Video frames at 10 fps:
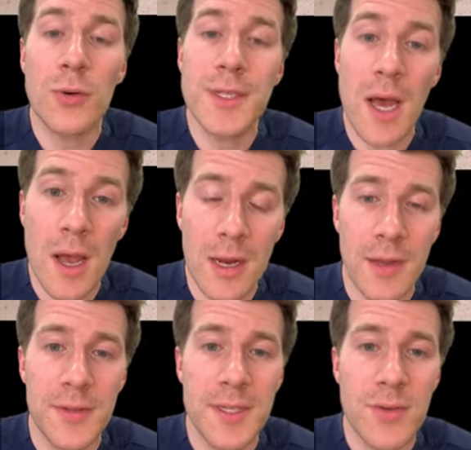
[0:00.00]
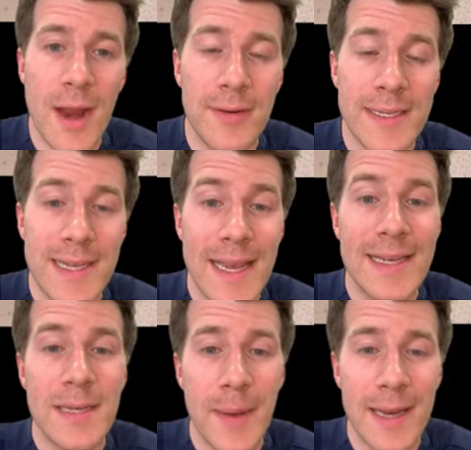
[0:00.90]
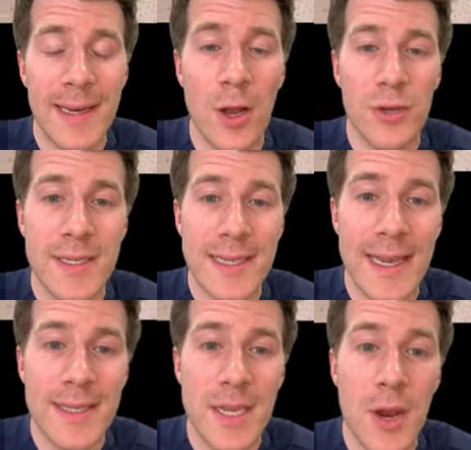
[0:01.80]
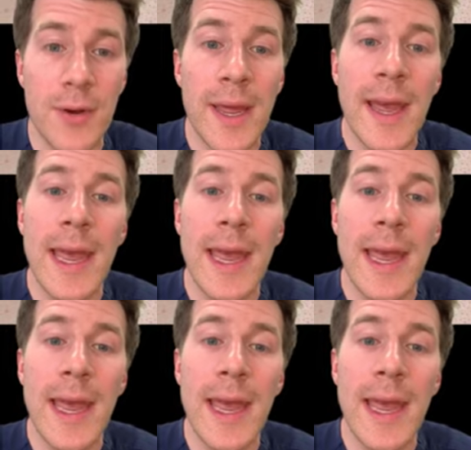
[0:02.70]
darker than surrounding skin depending on your skin tone.